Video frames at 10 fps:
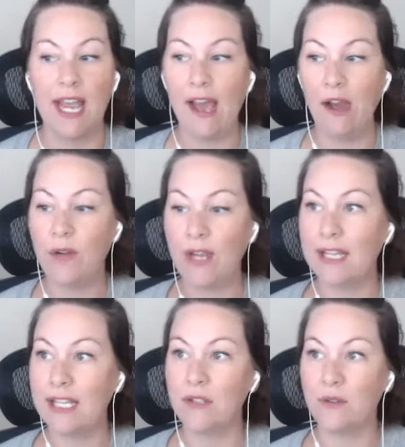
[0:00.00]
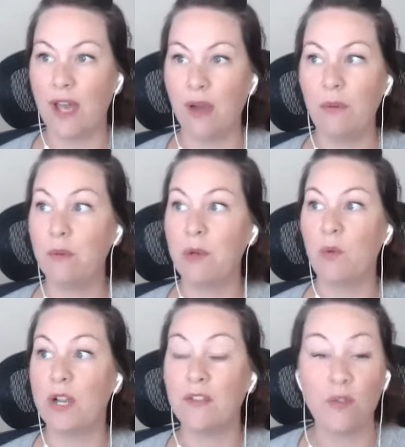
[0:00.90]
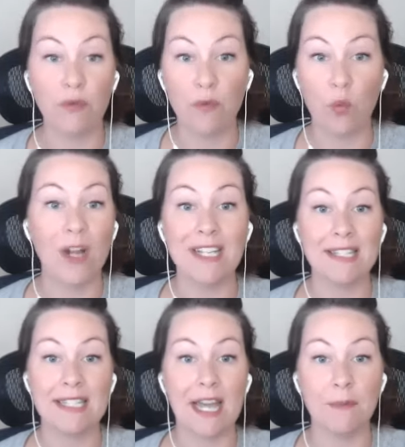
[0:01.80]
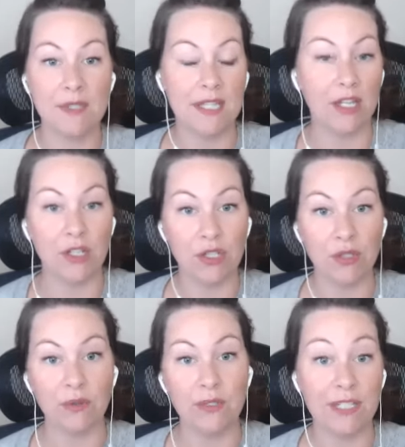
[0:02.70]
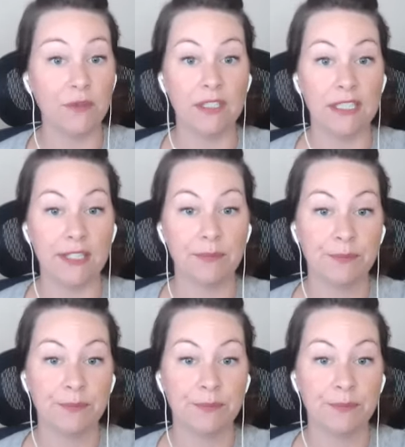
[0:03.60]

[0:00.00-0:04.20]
How can they do that? What would be one of the one steps they could do differently?